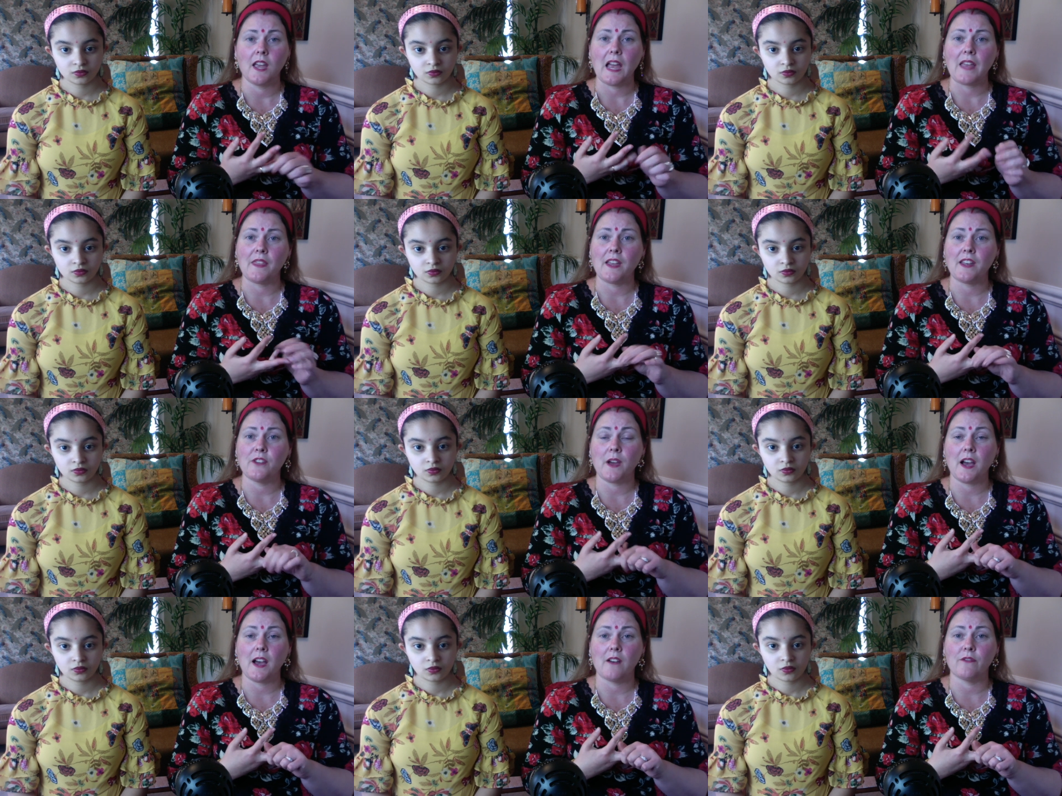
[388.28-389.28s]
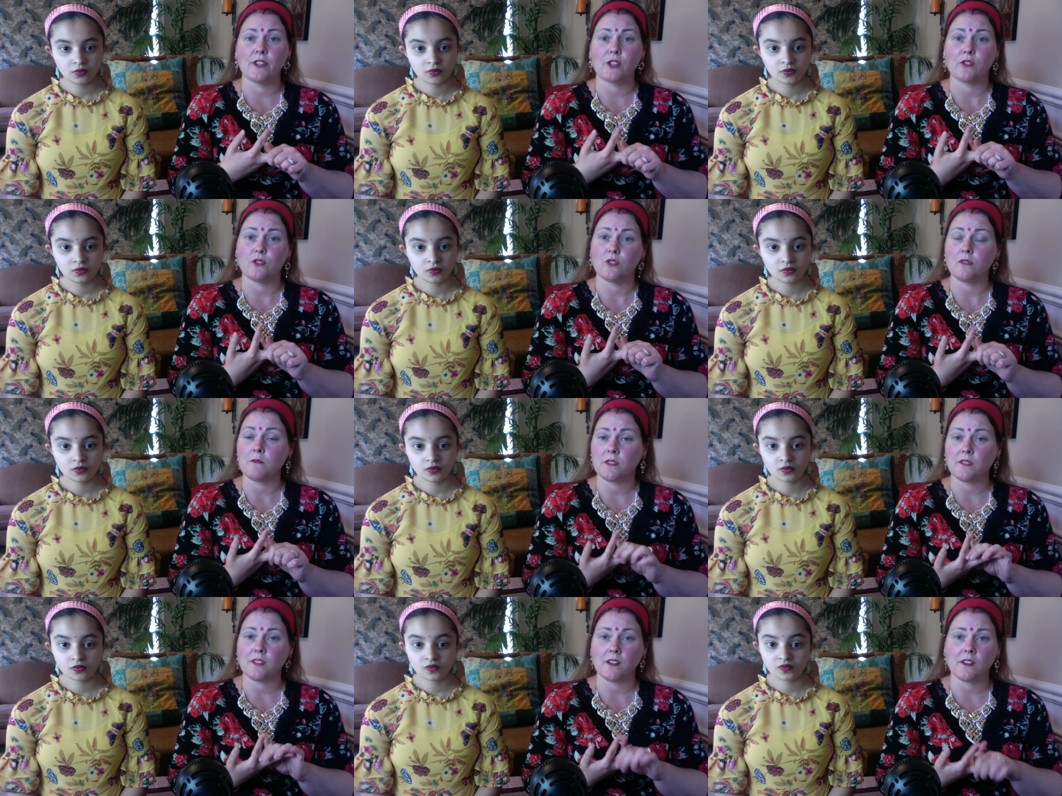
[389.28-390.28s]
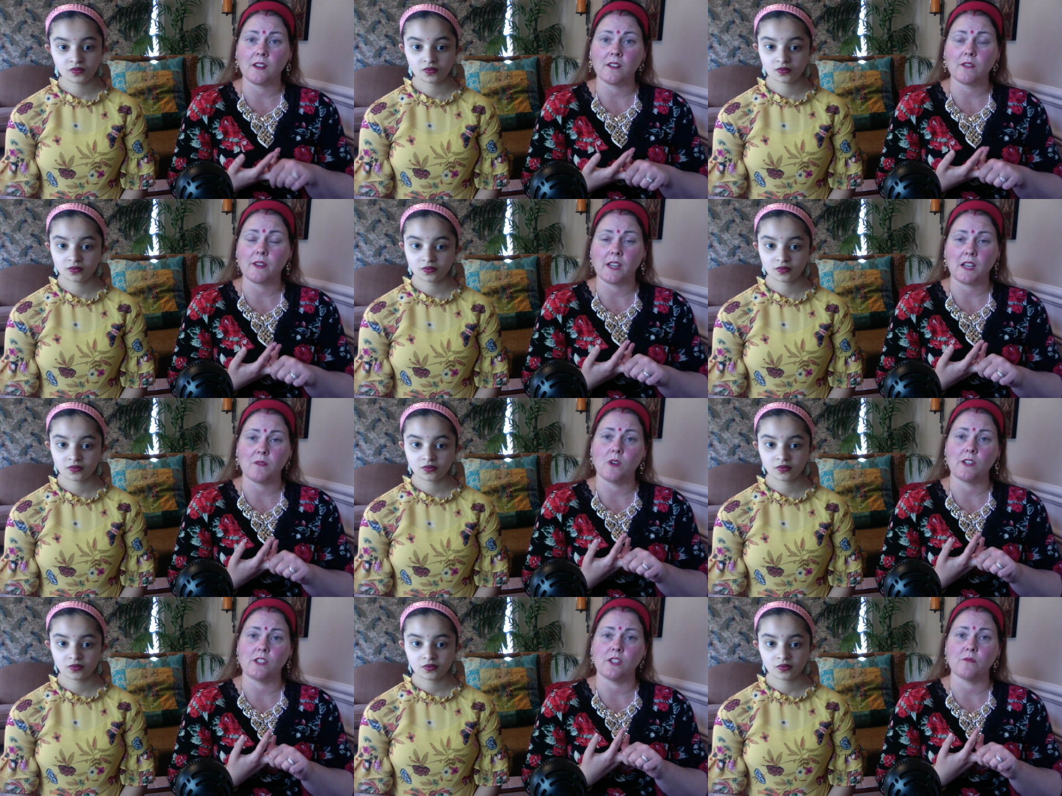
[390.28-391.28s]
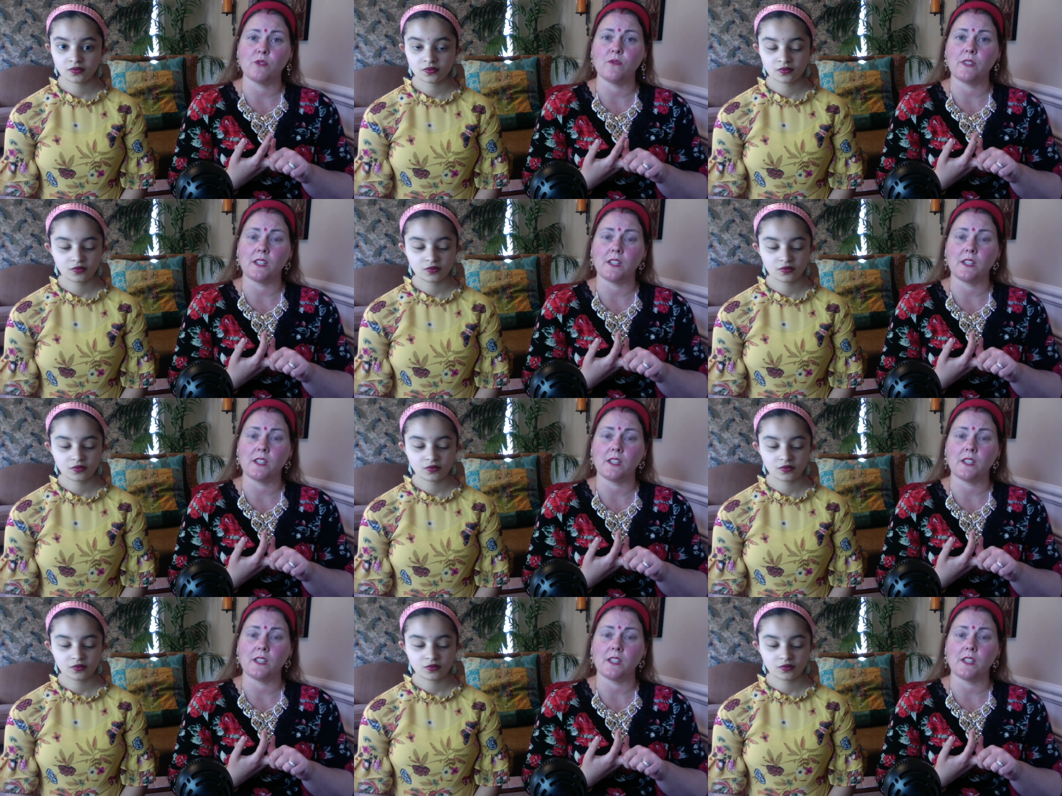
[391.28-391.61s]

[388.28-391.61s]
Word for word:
Speaker 1: and then you have the consumers that are not going out and watching your movie